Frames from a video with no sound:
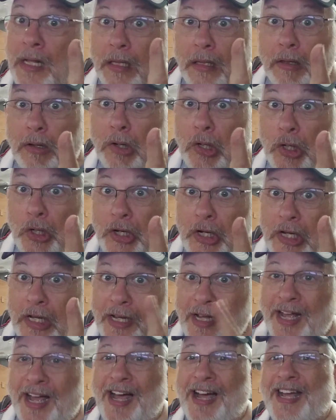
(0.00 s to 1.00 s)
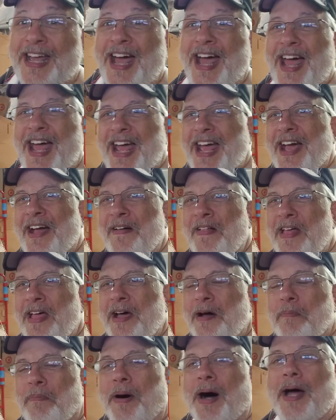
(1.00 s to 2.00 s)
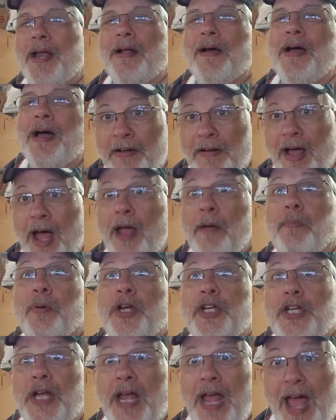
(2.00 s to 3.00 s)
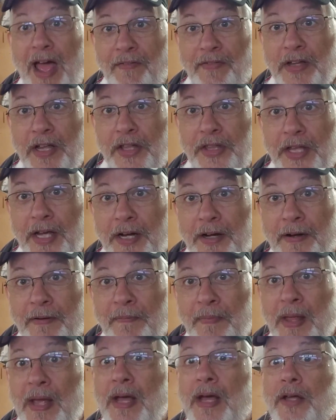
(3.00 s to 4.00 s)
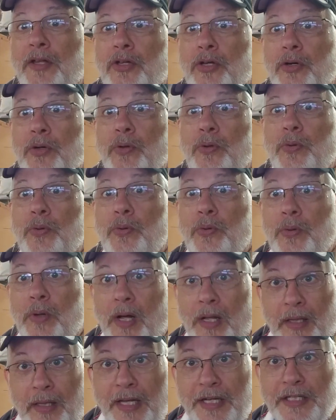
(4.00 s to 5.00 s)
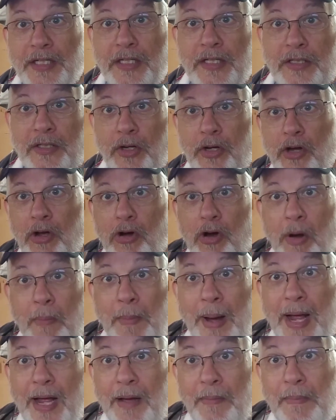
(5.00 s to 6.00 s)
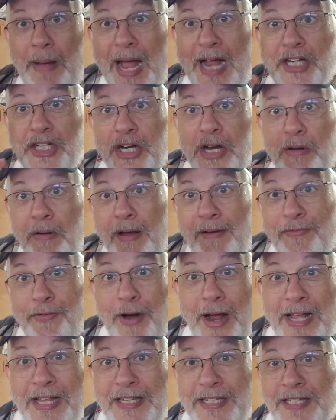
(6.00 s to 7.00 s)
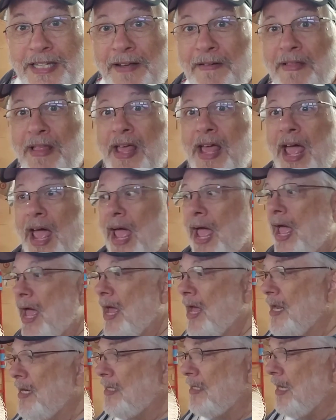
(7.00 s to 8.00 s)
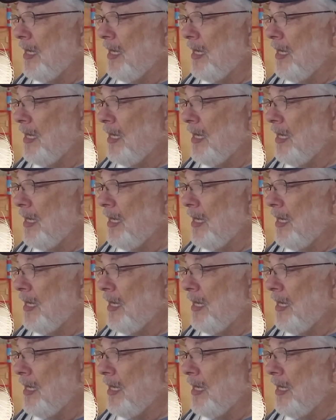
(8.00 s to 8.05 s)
learn. Okay? But I appreciate having you there to listen. So you're my imaginary friends, and